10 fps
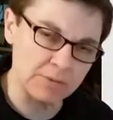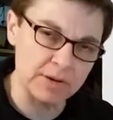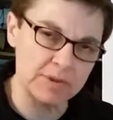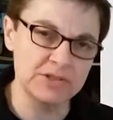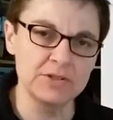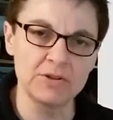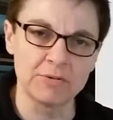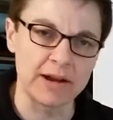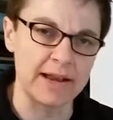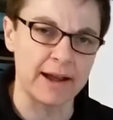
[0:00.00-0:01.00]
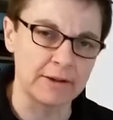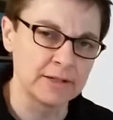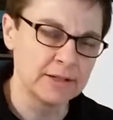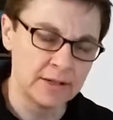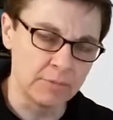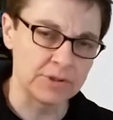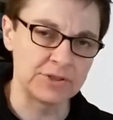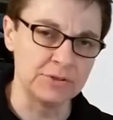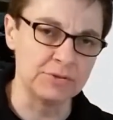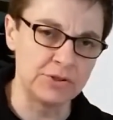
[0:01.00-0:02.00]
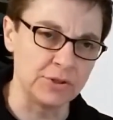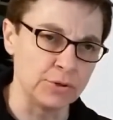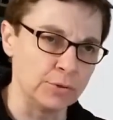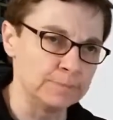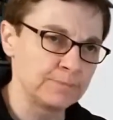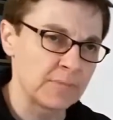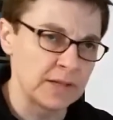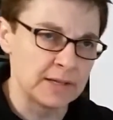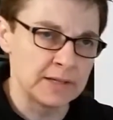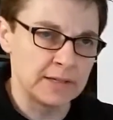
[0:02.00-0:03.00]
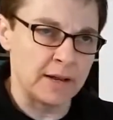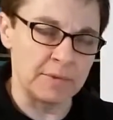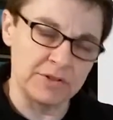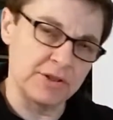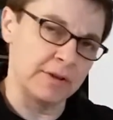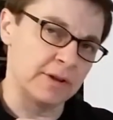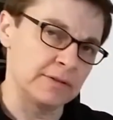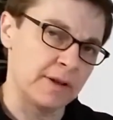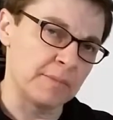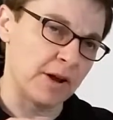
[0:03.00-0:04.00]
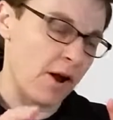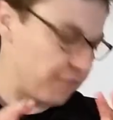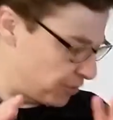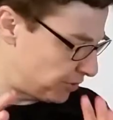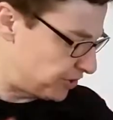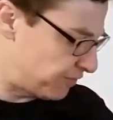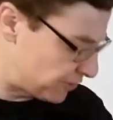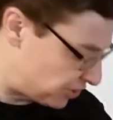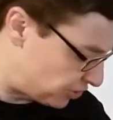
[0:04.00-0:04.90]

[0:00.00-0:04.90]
Now, what I want you to do right now, I want you to, I'm going to offer you a different